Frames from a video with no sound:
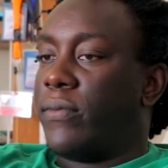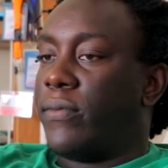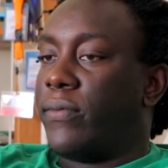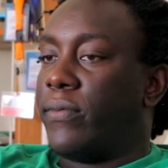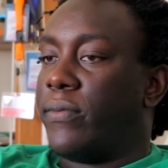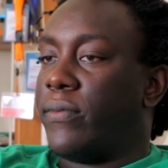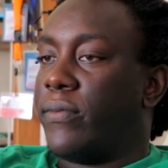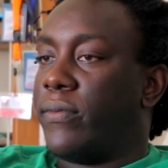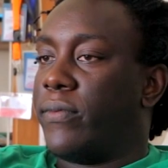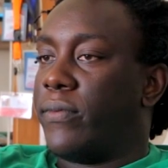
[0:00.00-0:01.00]

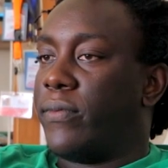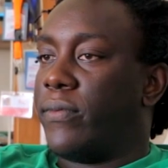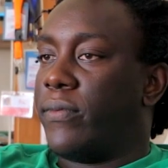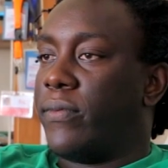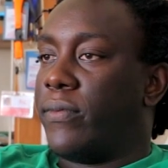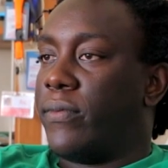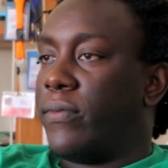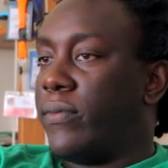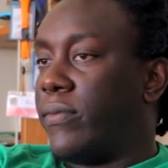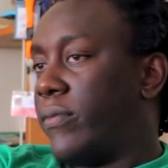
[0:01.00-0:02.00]

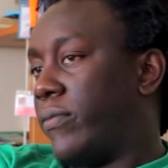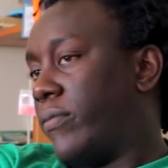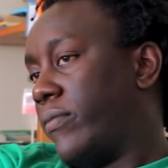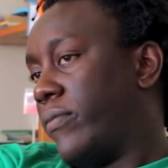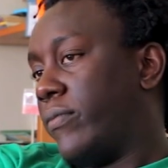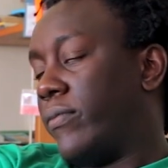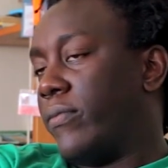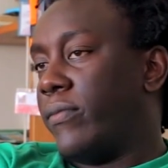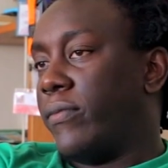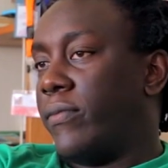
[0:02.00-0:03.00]

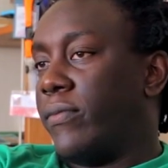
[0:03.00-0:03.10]
This person isn't speaking.